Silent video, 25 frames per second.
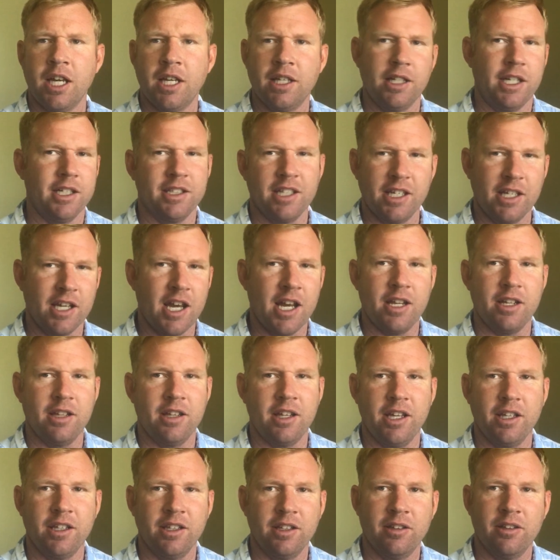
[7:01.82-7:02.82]
at? Like, they kind
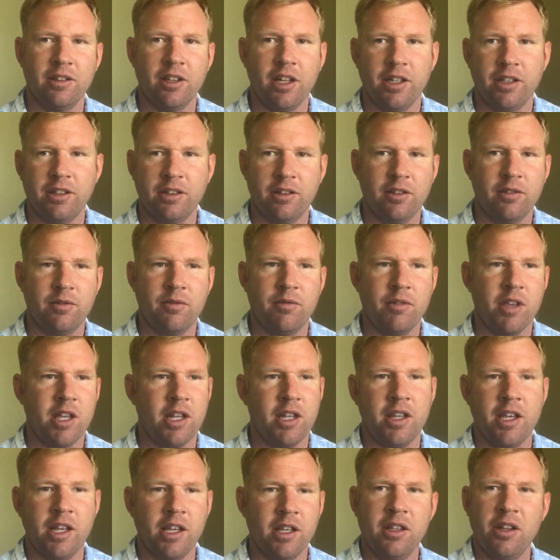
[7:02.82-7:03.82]
of like,
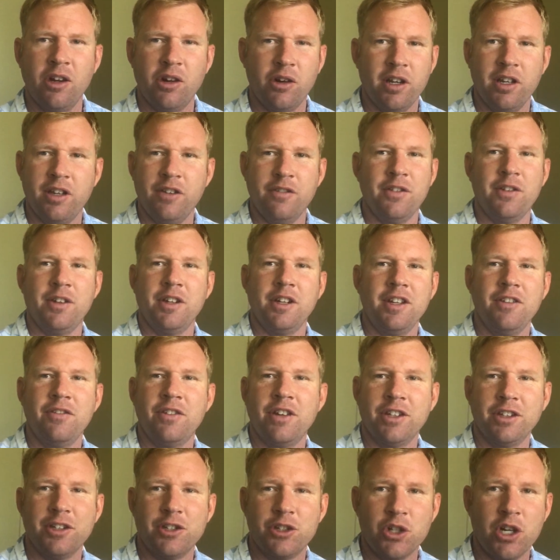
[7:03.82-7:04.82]
and they, you know,
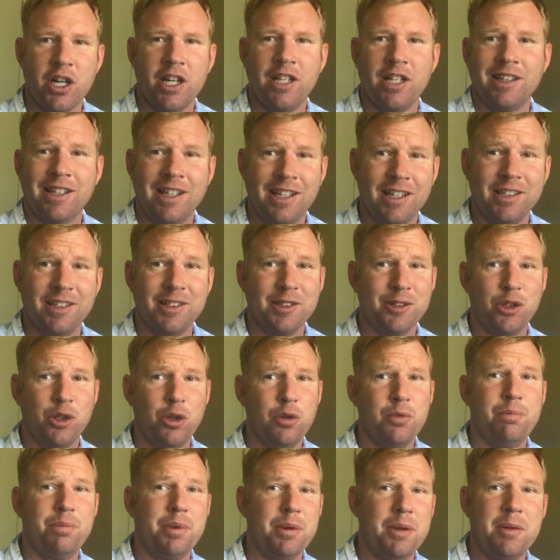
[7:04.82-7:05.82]
even on the train, like,
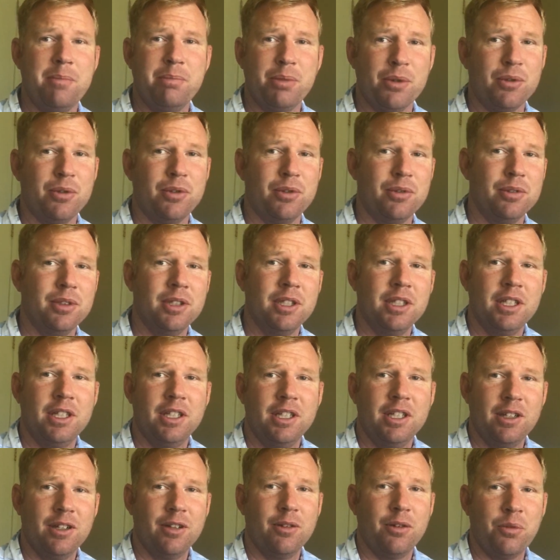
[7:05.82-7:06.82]
two people
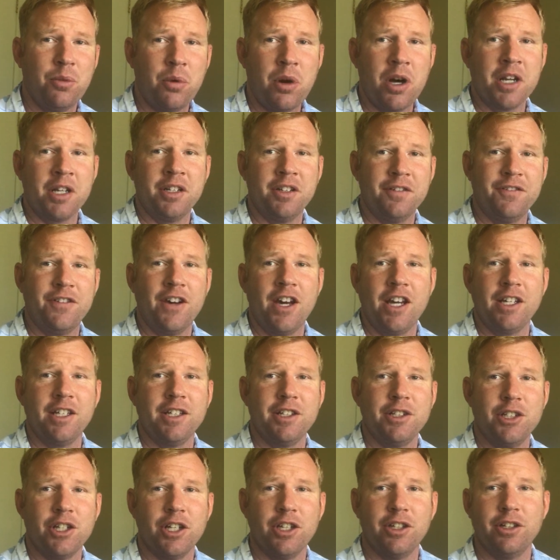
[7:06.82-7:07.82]
wanted to fight
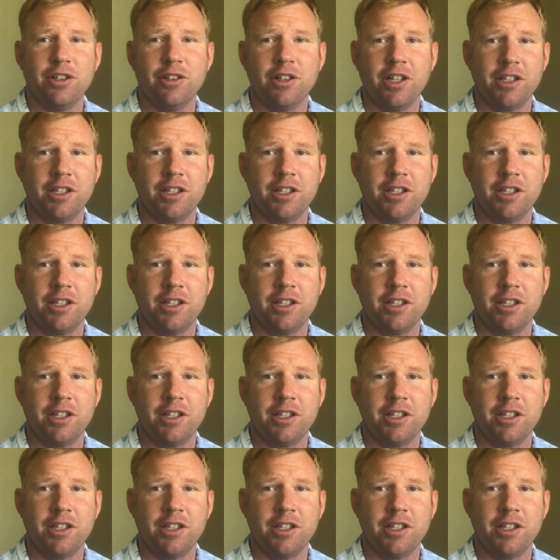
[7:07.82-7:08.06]
each other.